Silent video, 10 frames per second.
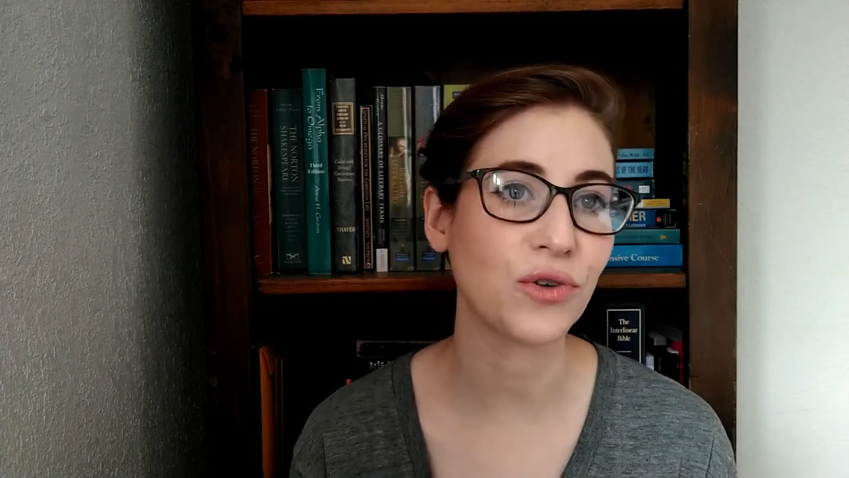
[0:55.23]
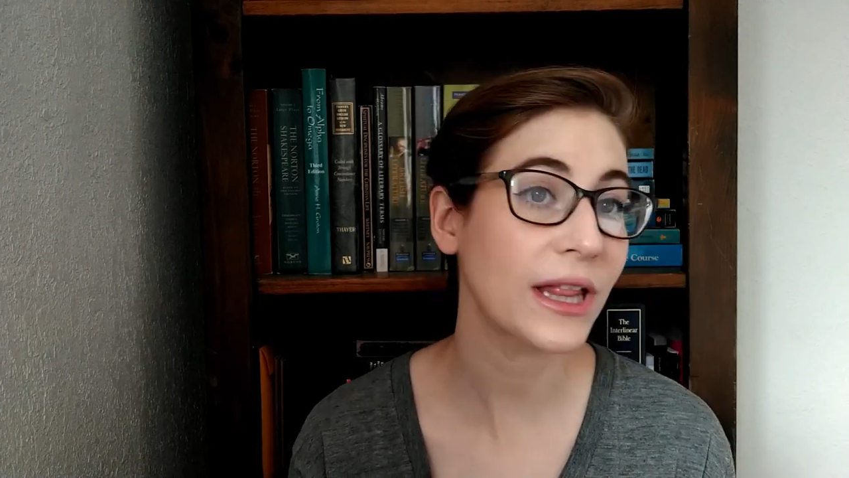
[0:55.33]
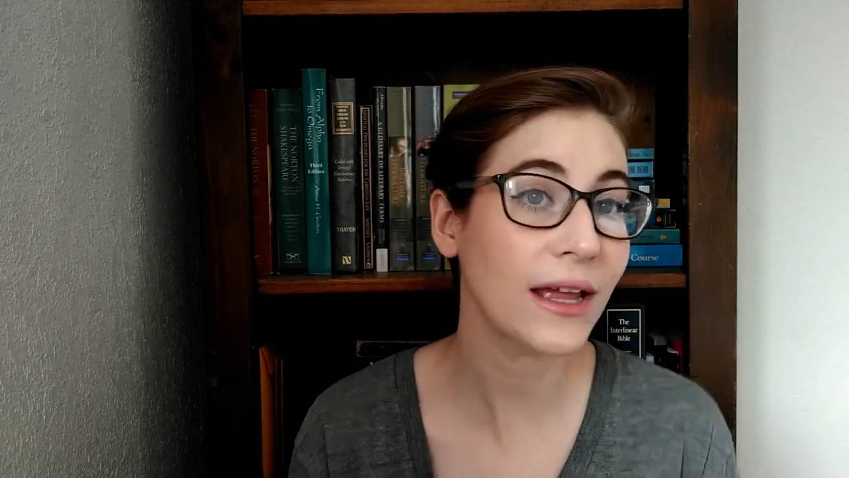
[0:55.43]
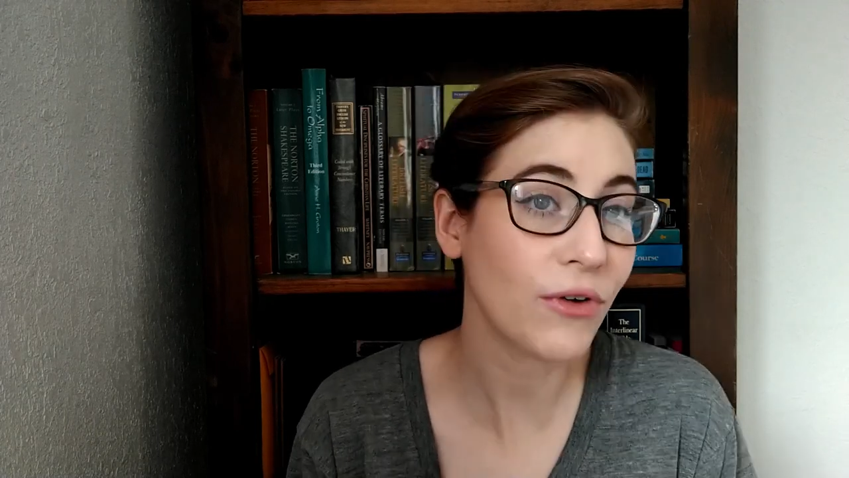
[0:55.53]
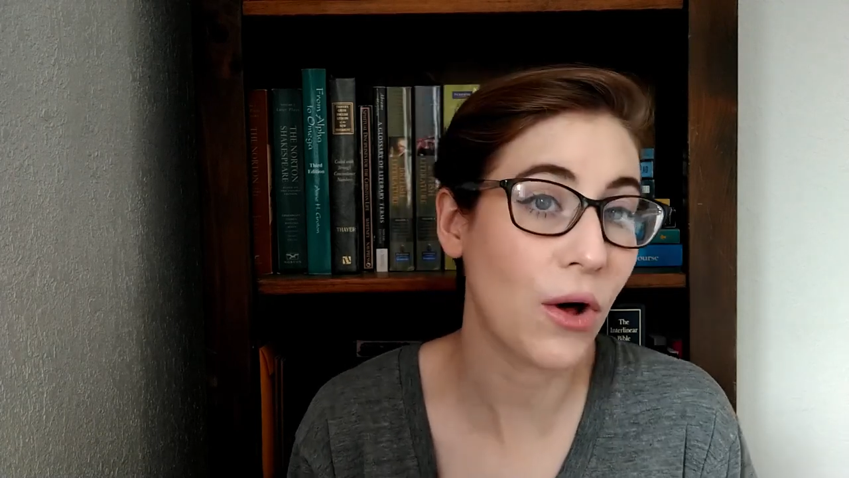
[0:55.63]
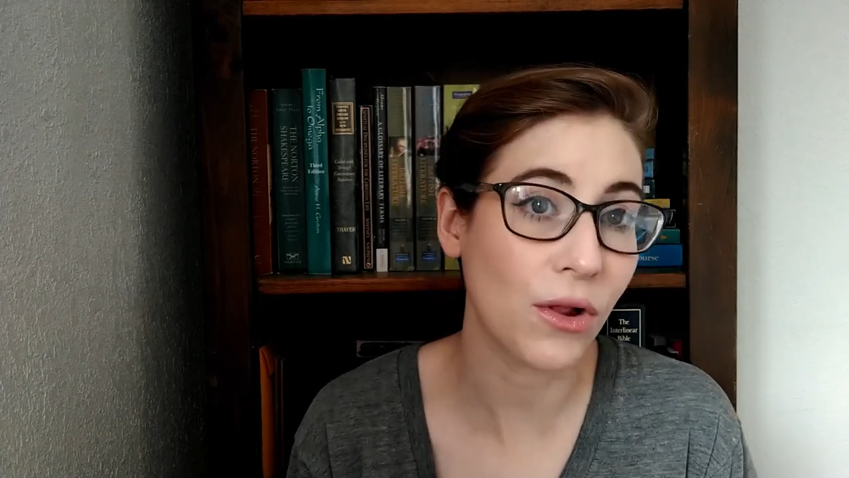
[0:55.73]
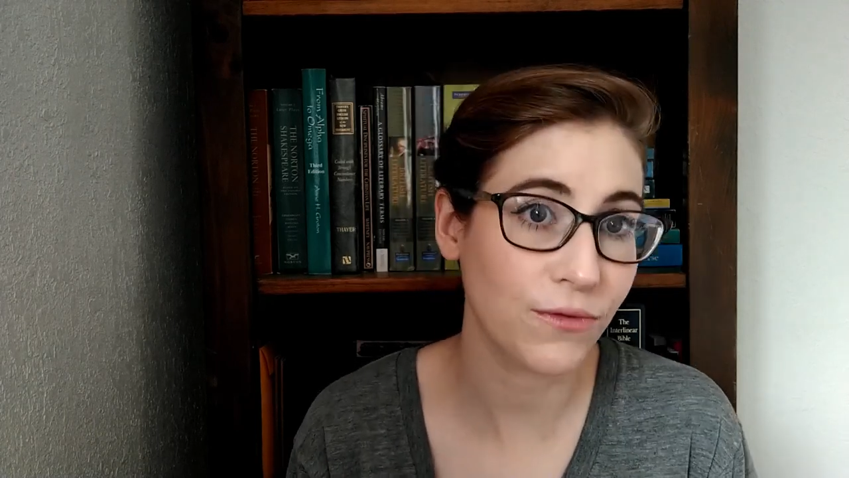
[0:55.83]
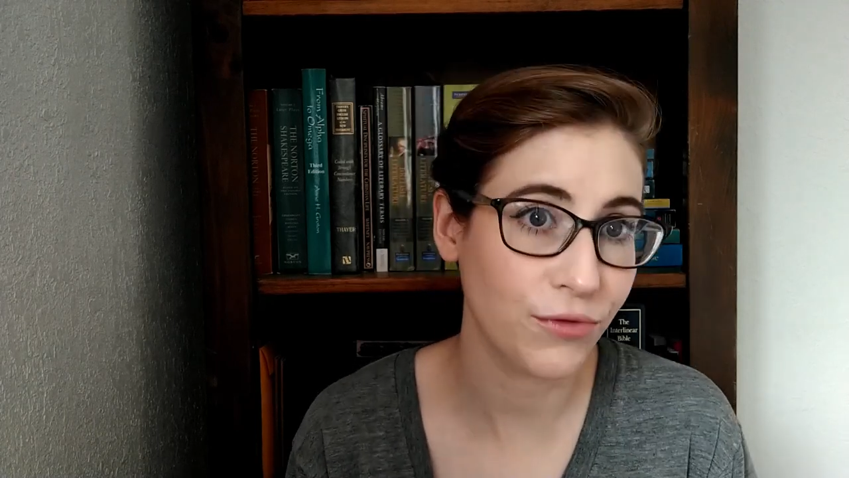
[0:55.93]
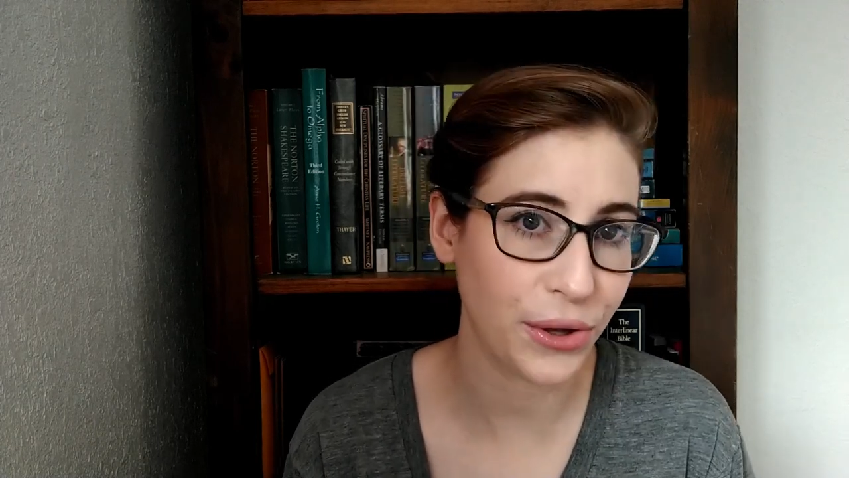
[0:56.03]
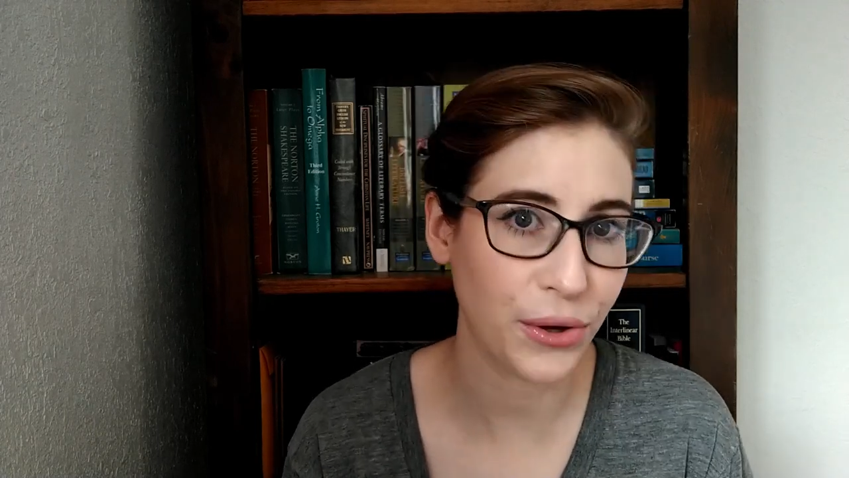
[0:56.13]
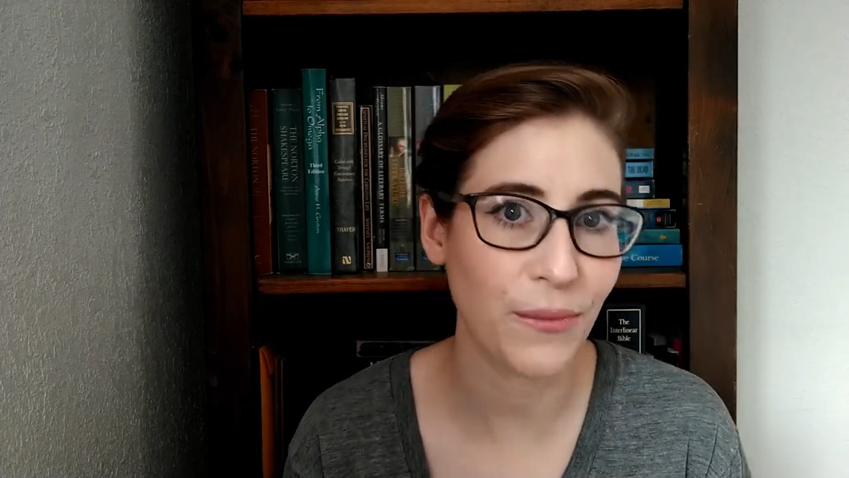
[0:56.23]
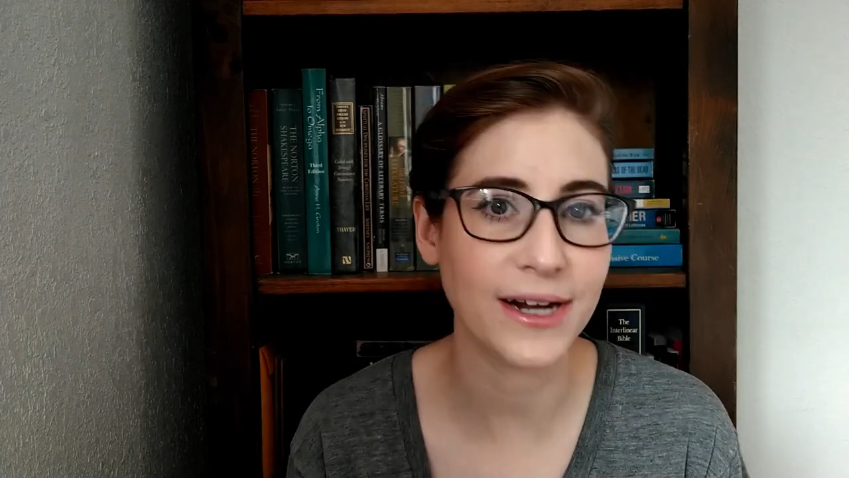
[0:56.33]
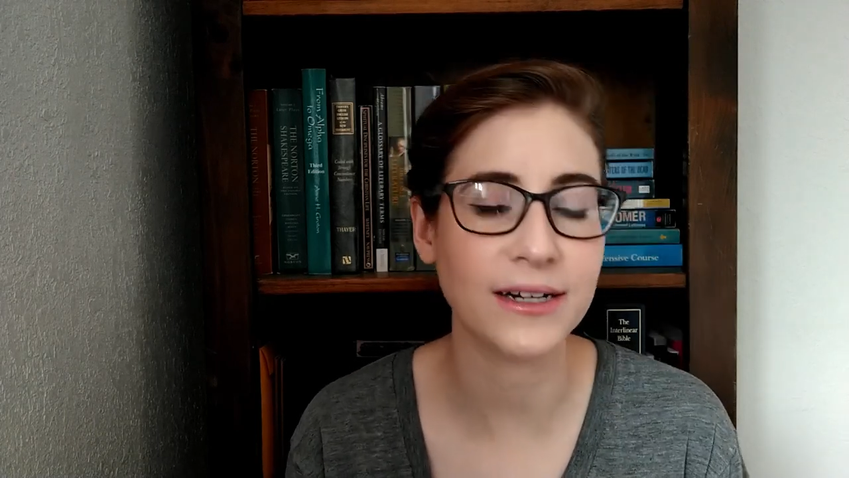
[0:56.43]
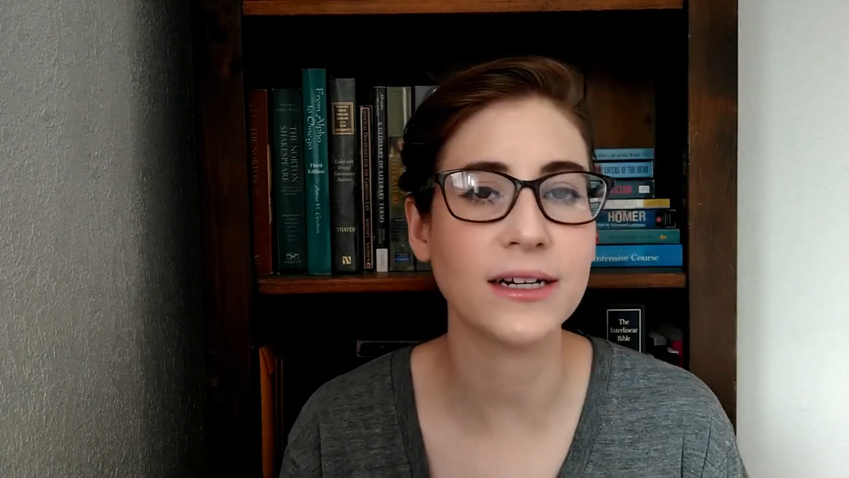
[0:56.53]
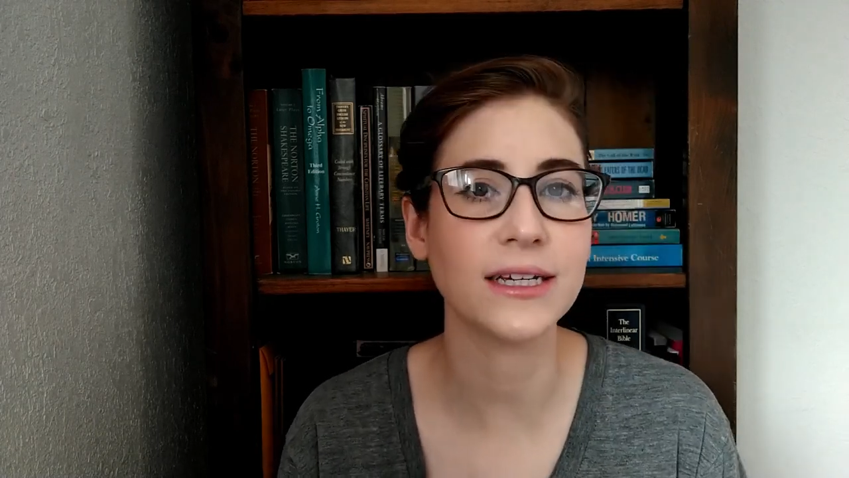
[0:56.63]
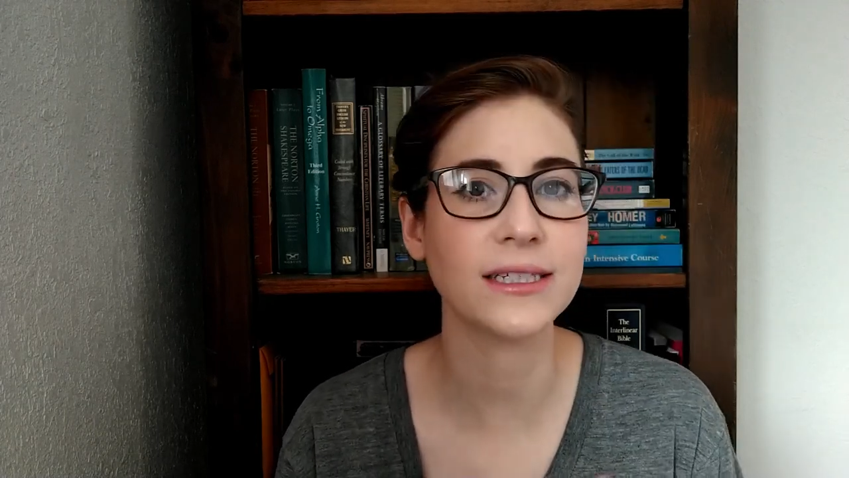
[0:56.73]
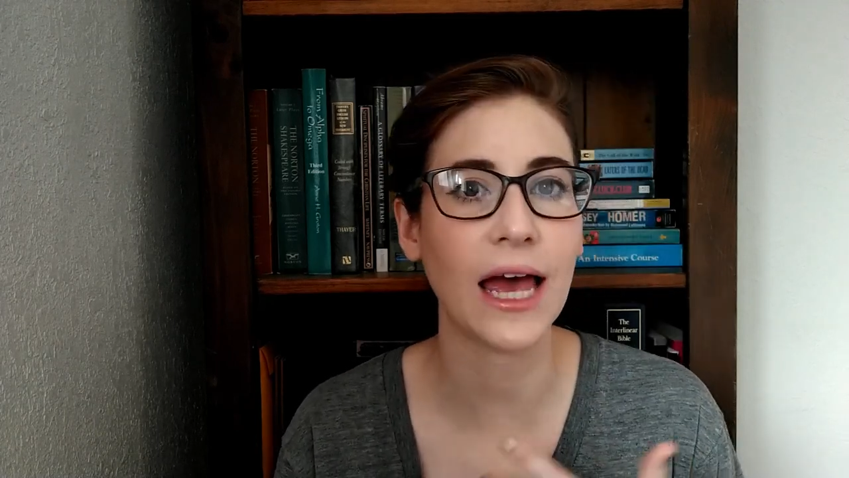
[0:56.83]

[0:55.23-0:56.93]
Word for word: really, of all of the humanities,